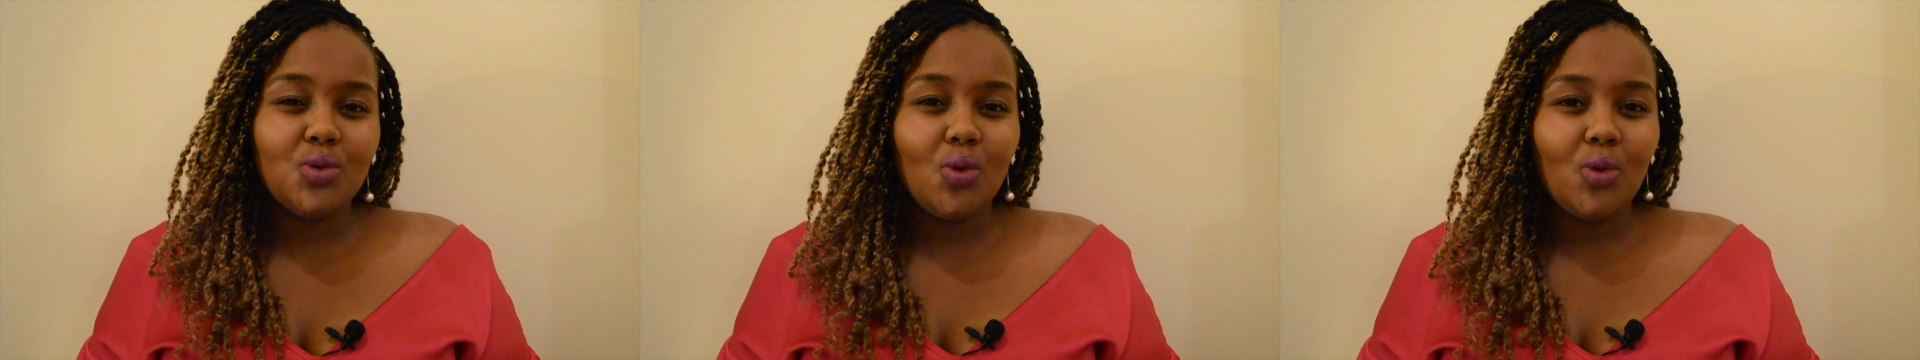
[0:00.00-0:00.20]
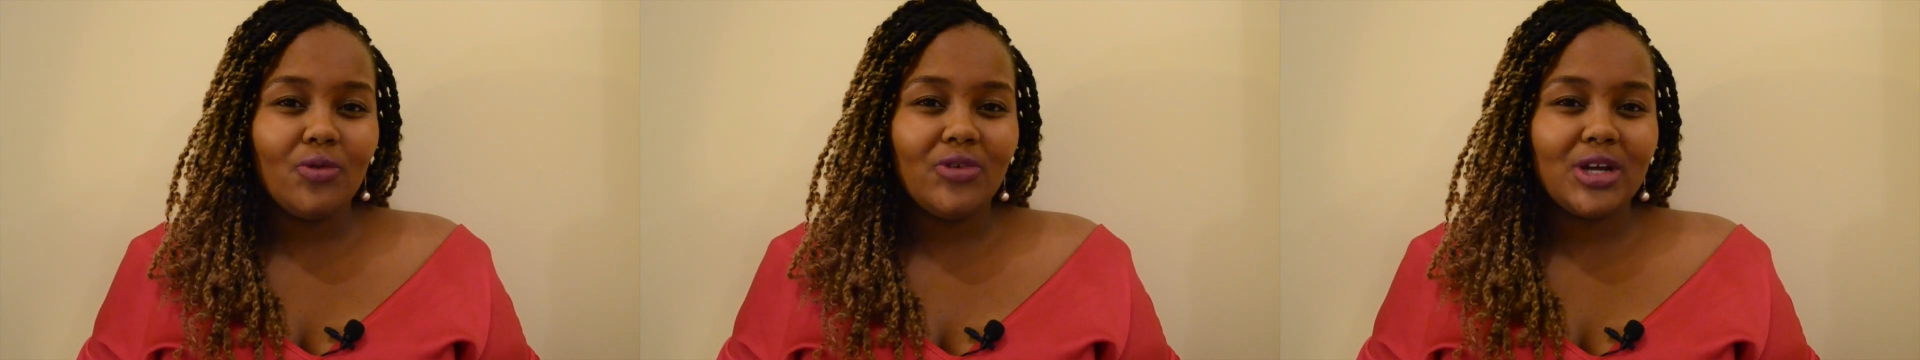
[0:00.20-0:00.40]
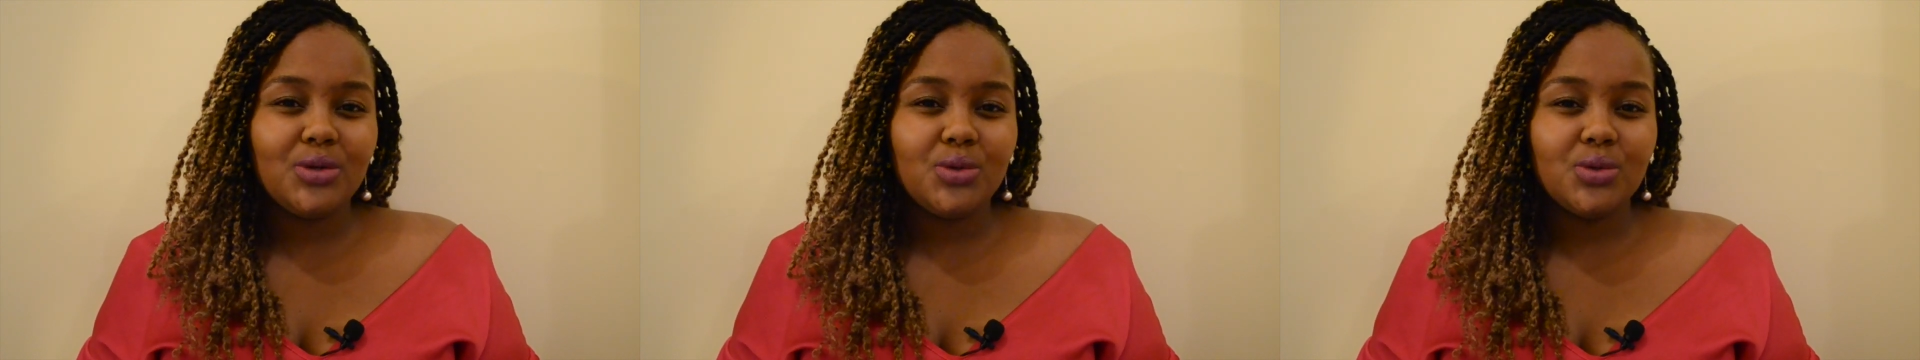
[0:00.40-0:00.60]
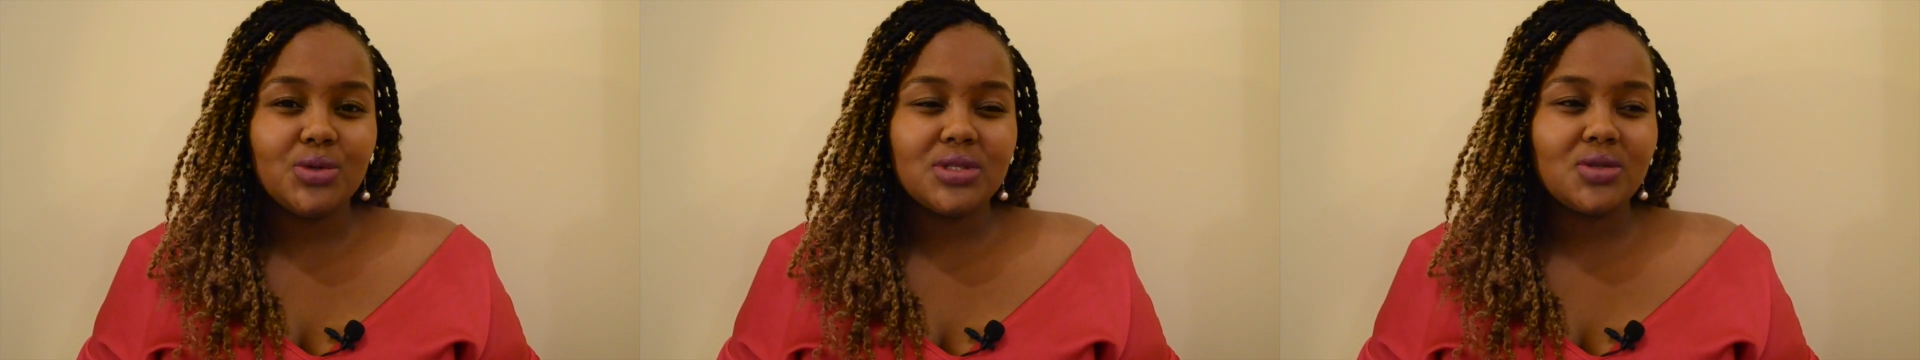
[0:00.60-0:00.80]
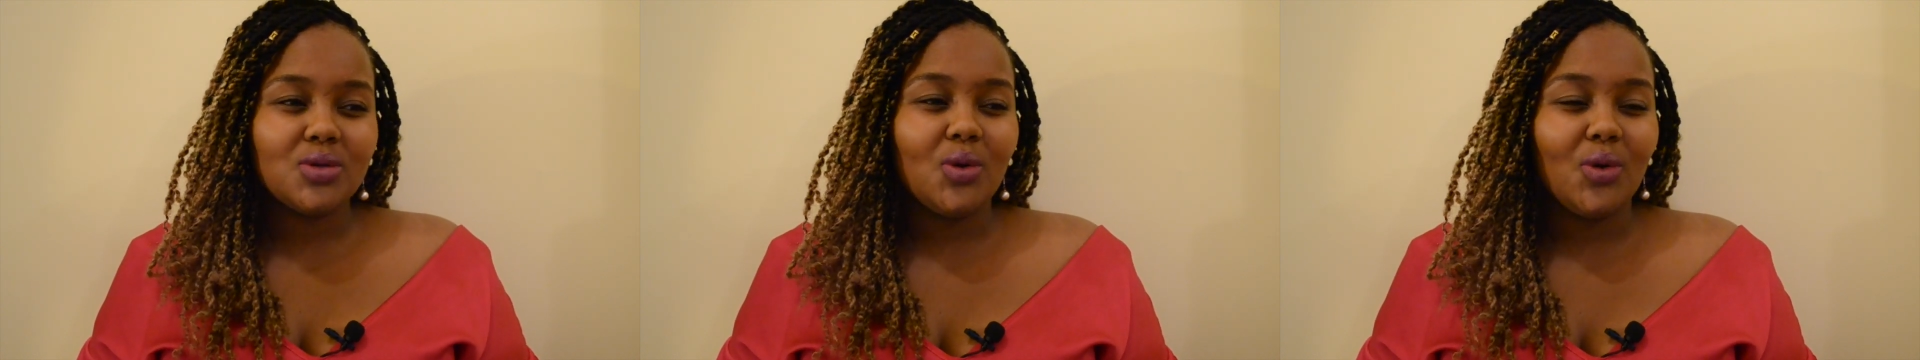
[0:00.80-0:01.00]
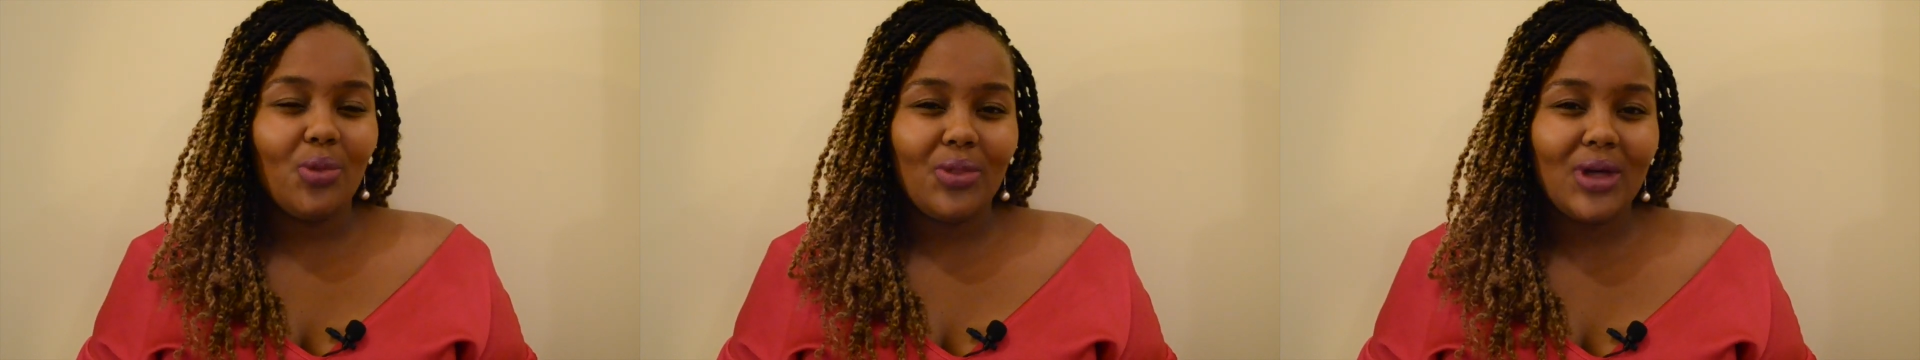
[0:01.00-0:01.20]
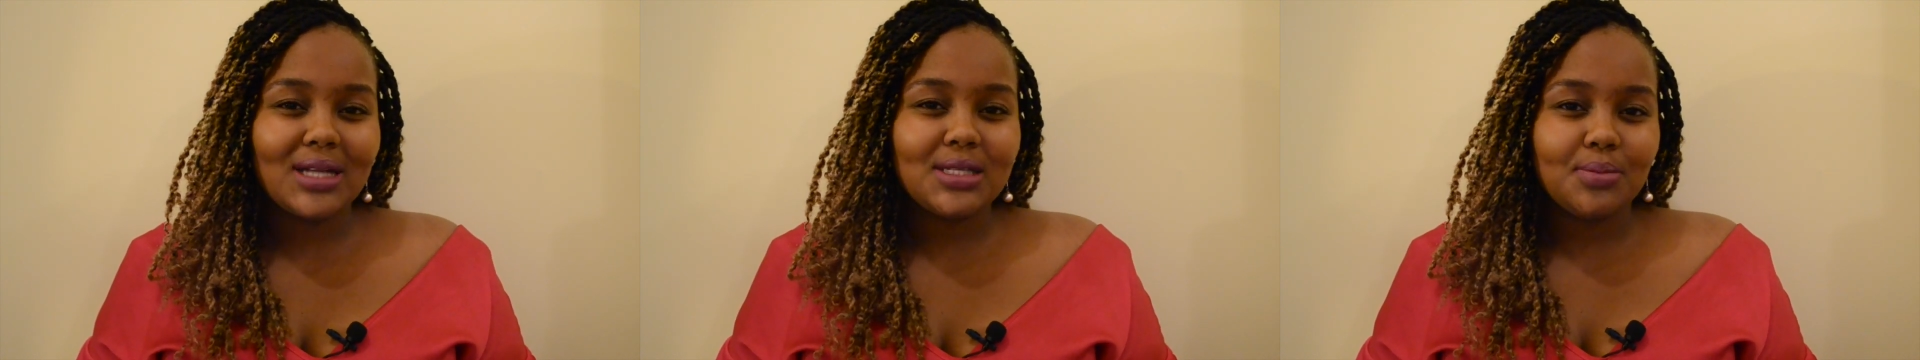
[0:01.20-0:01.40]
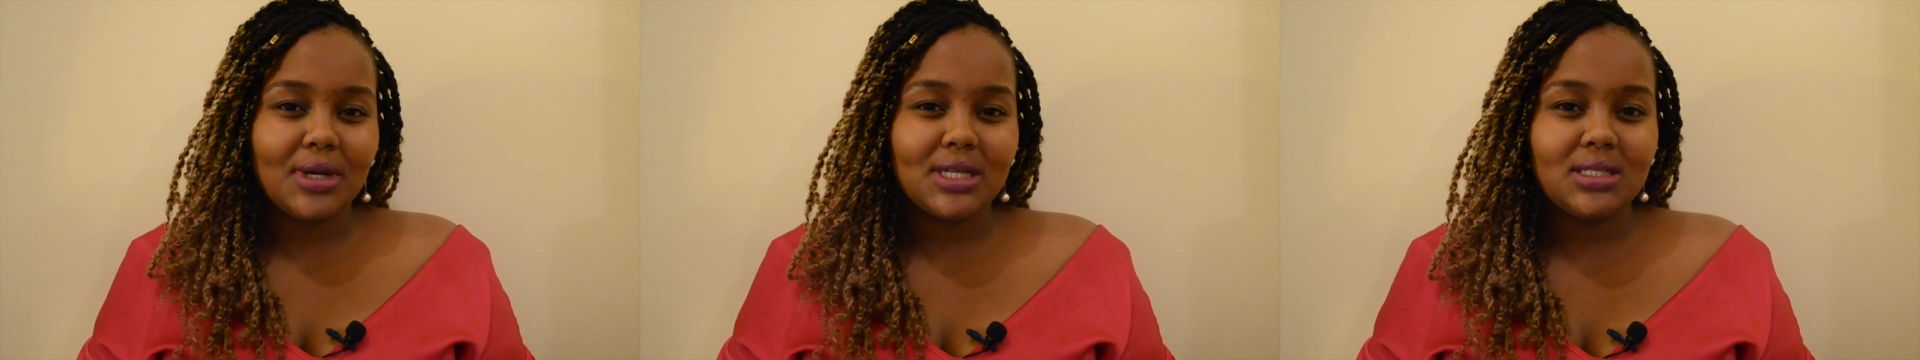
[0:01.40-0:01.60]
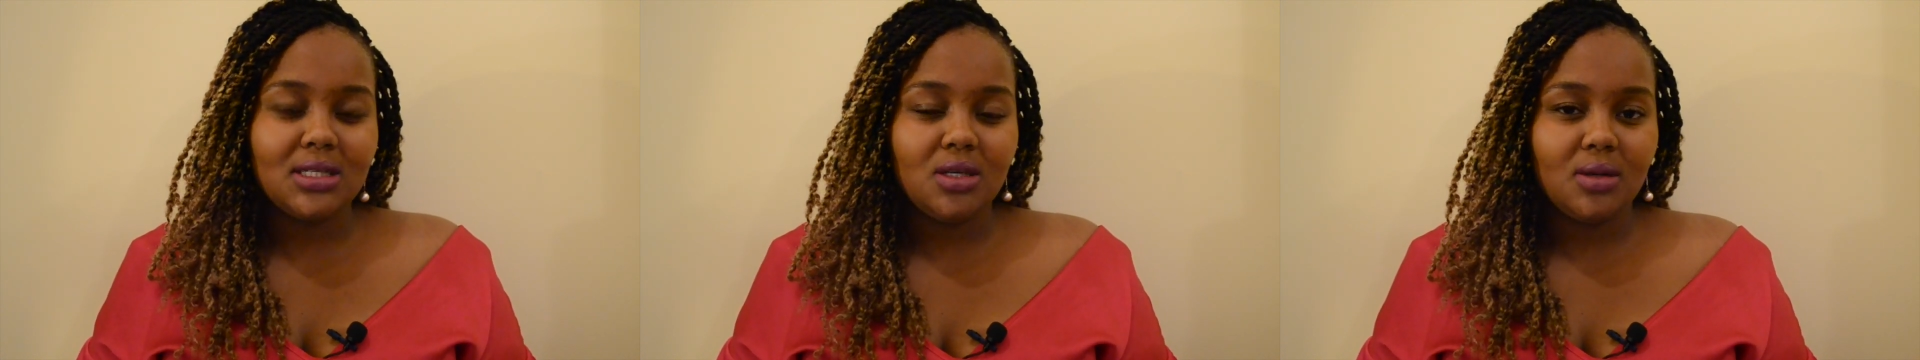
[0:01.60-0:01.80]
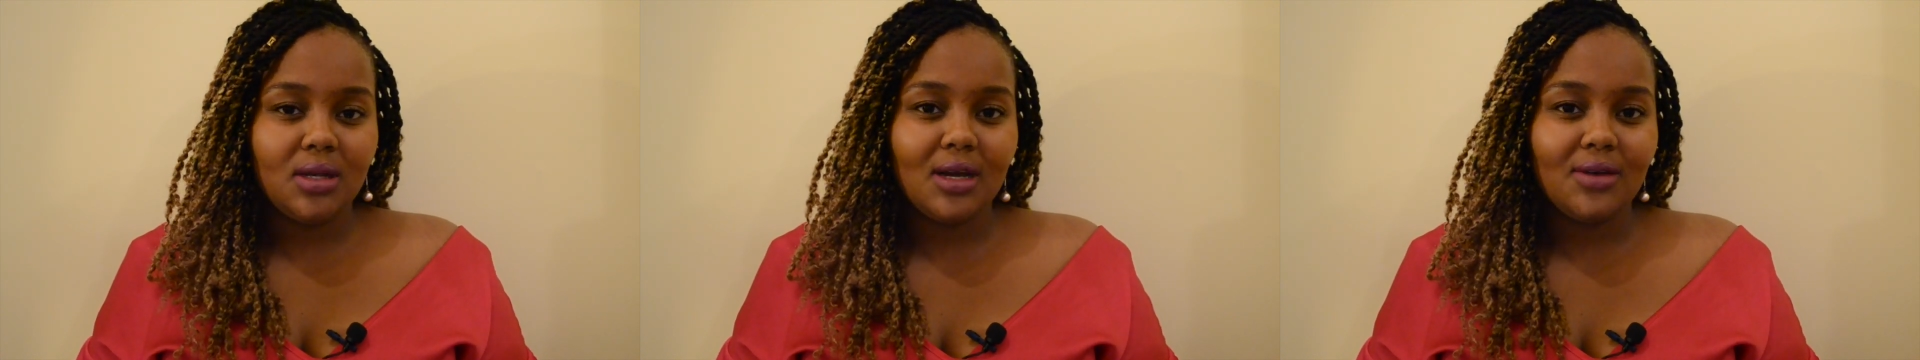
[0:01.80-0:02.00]
overdose on that
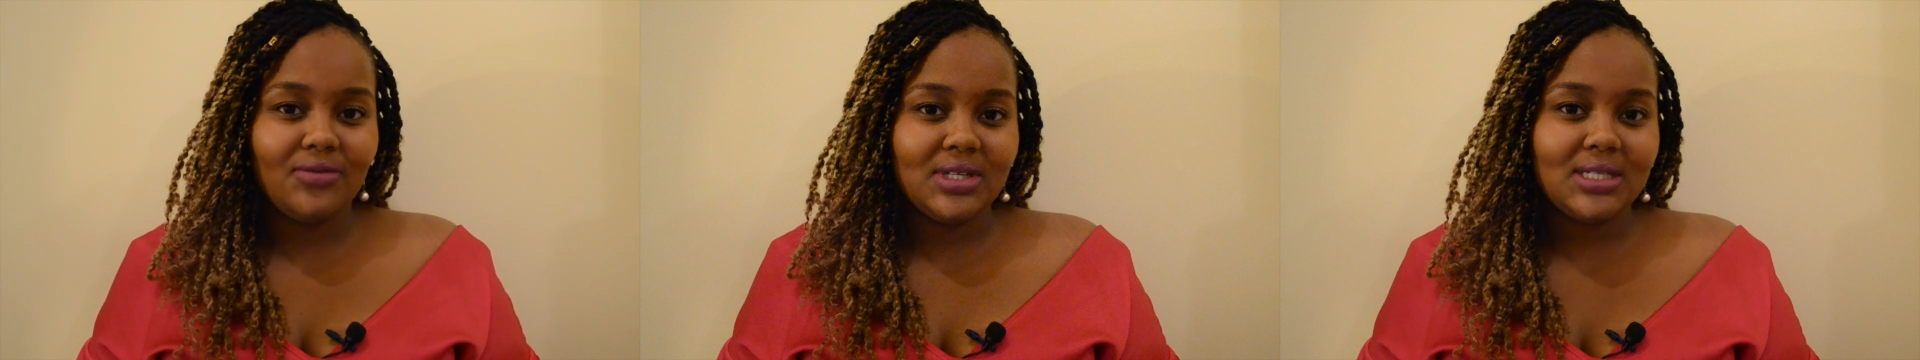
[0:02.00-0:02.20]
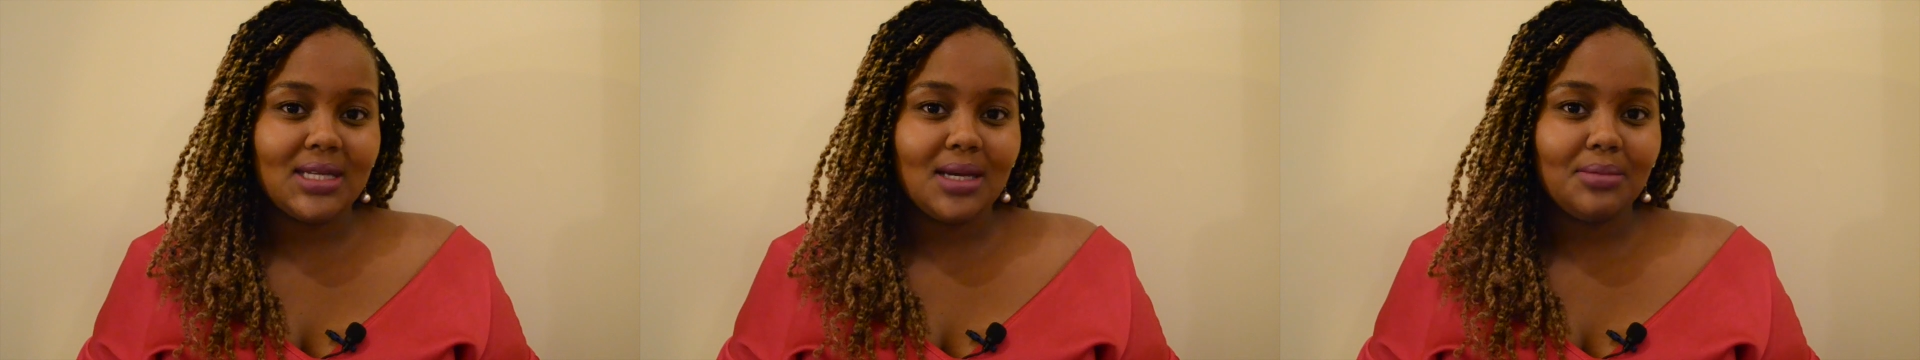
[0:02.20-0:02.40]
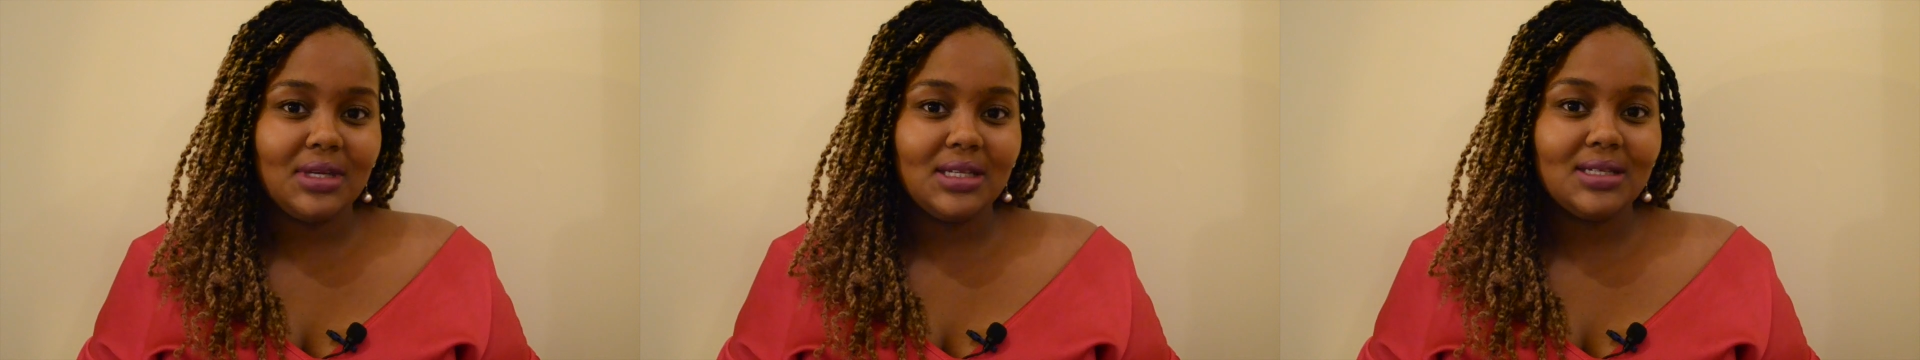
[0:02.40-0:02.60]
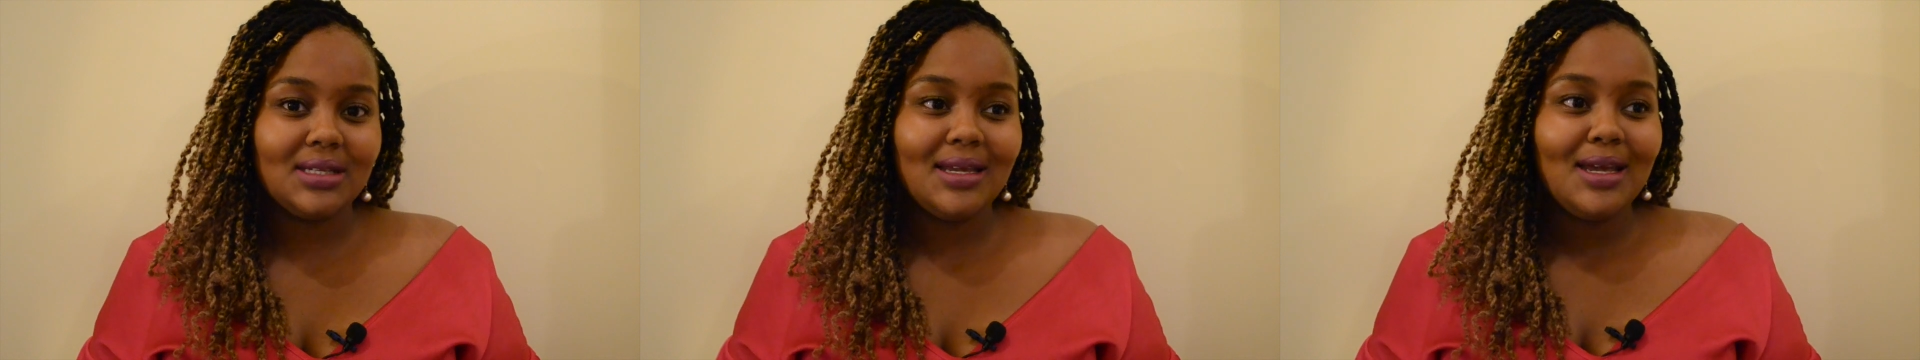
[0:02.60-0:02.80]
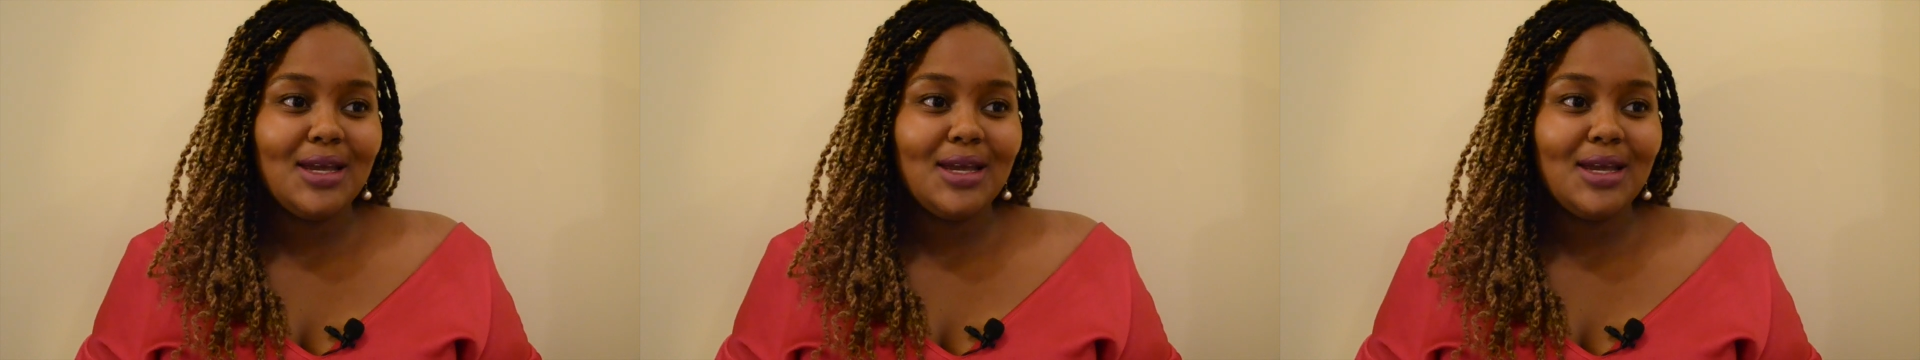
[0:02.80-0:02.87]
particular vitamin.